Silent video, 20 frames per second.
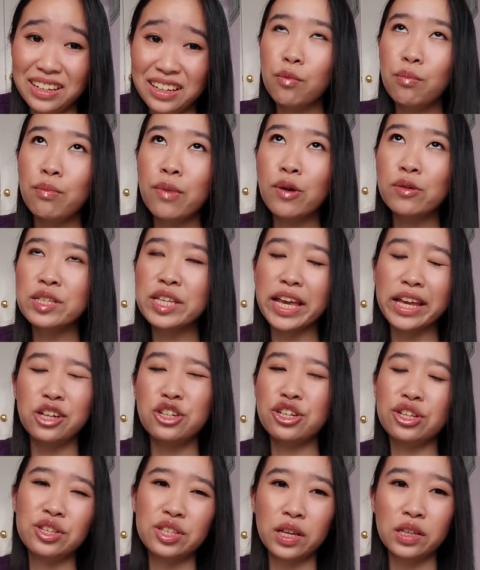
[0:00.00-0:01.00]
Most Asian
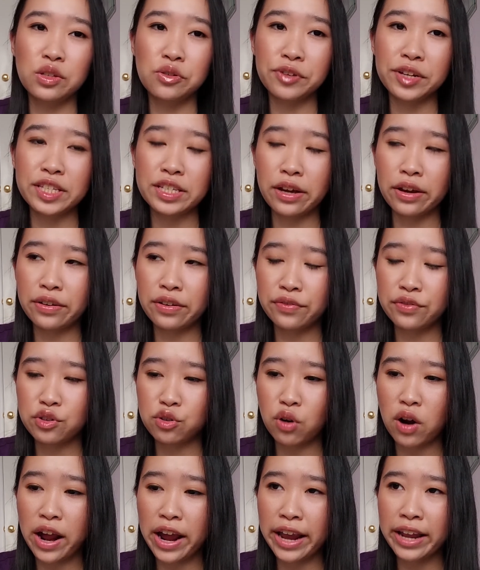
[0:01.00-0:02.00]
sunscreens I've
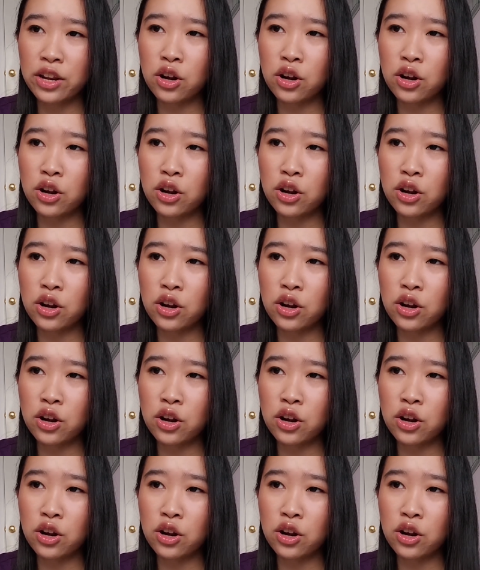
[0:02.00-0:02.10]
tried